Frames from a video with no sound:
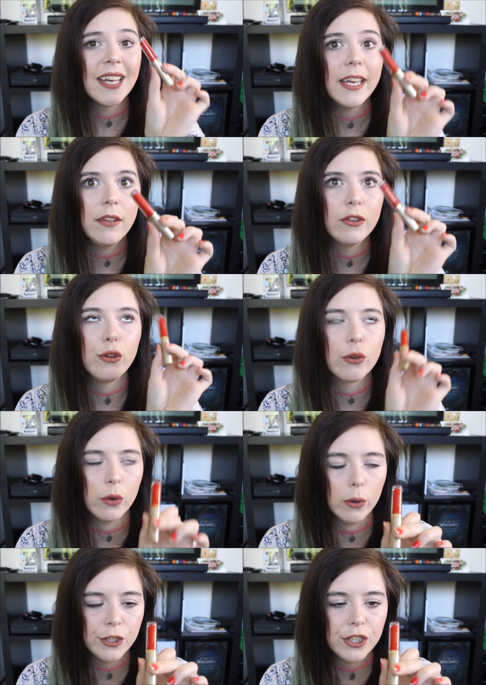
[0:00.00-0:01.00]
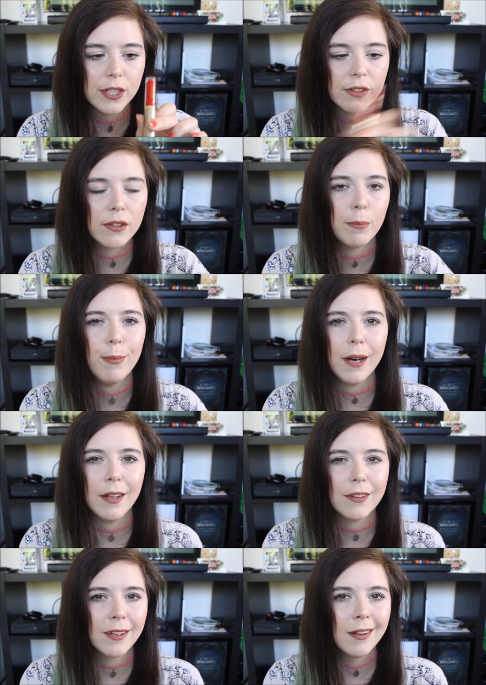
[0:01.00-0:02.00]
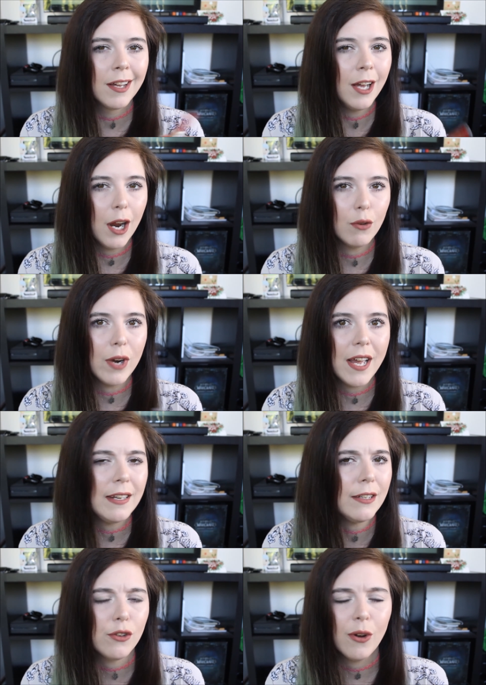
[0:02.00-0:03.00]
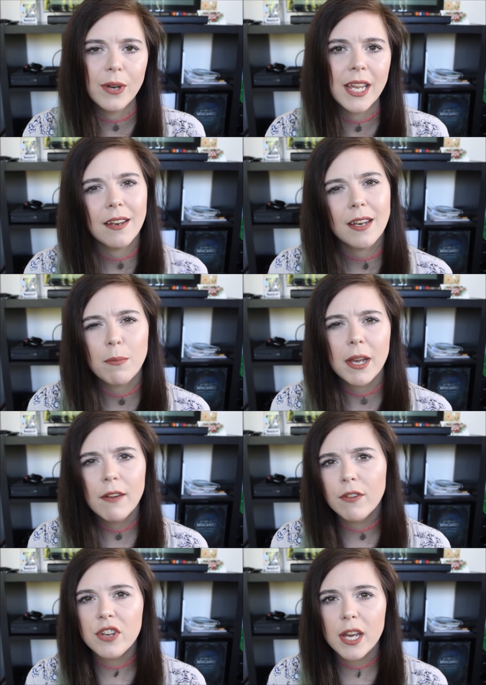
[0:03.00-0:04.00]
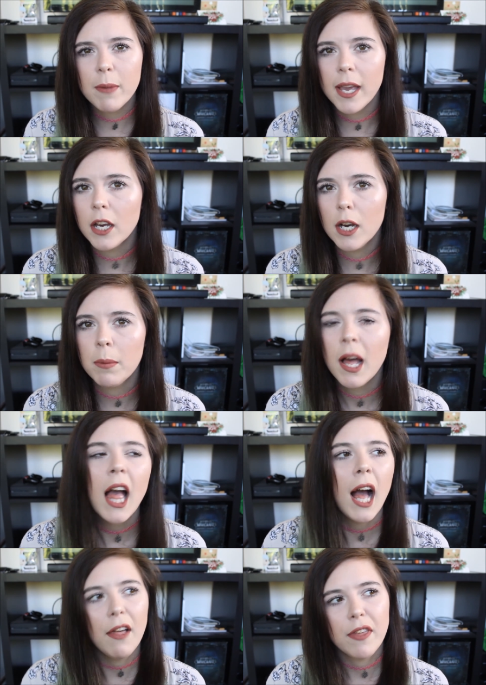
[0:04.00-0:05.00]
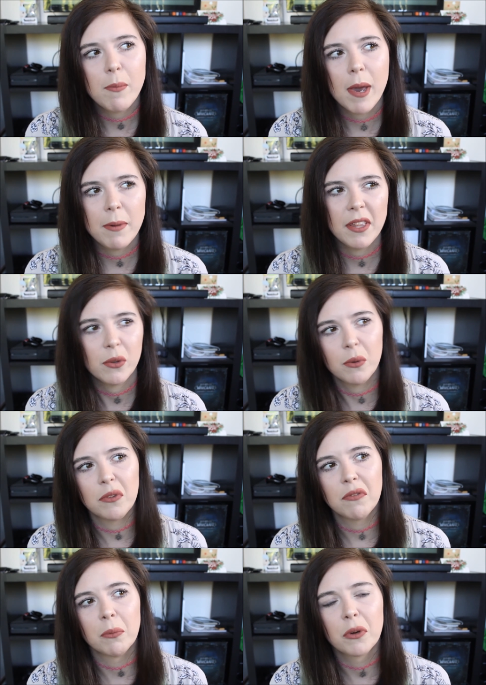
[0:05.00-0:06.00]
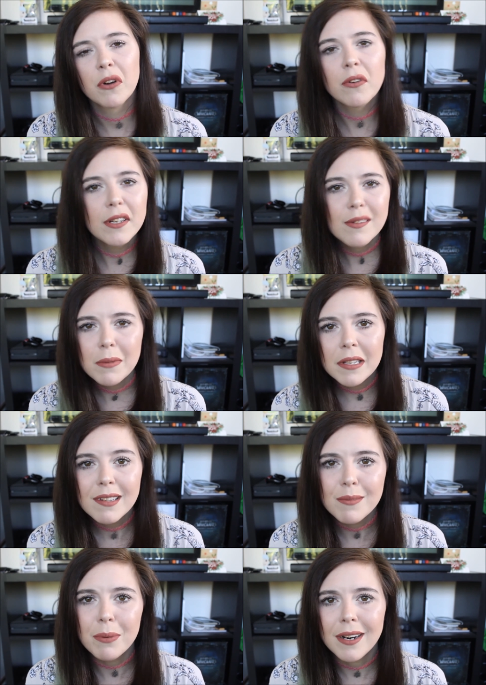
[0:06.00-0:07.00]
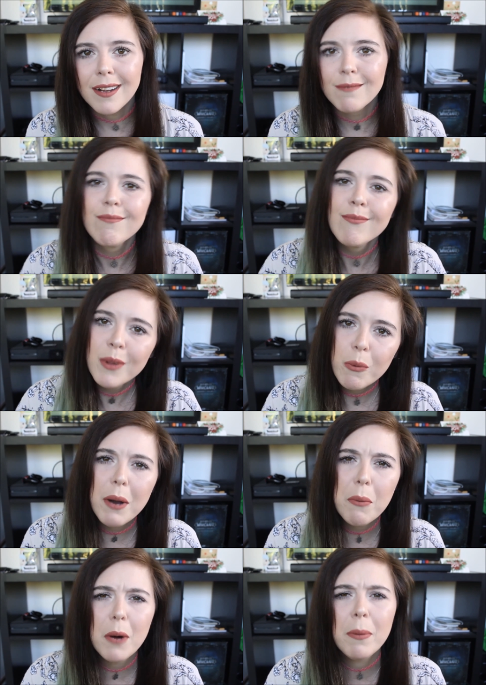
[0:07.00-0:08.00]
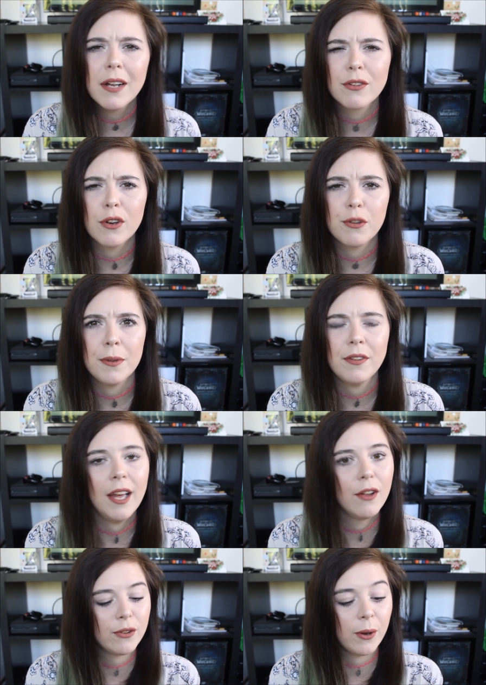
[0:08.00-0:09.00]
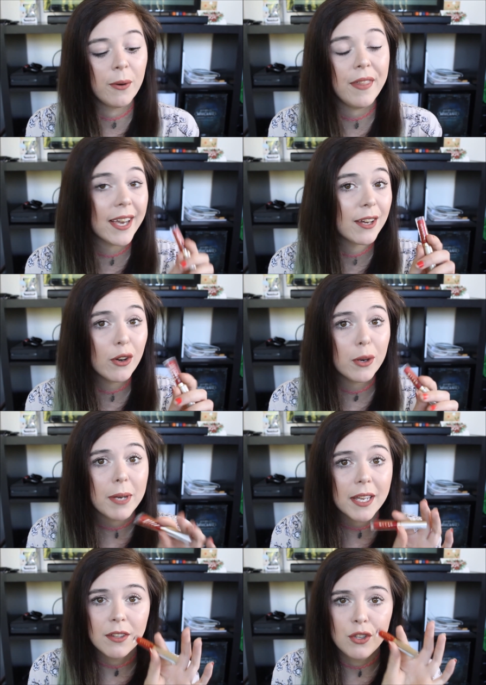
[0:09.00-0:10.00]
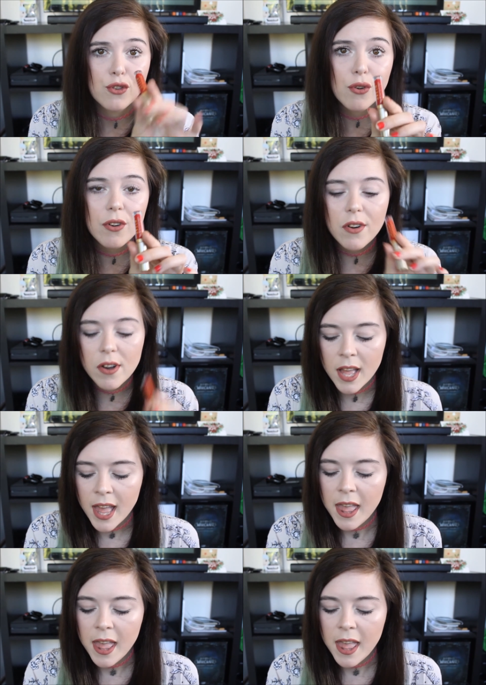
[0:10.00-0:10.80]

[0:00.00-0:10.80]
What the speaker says: is gorgeous, but a red is not needed in my everyday makeup. I think maybe this was from Christmas, but we're well past Christmas now, so that can go back in the drawer.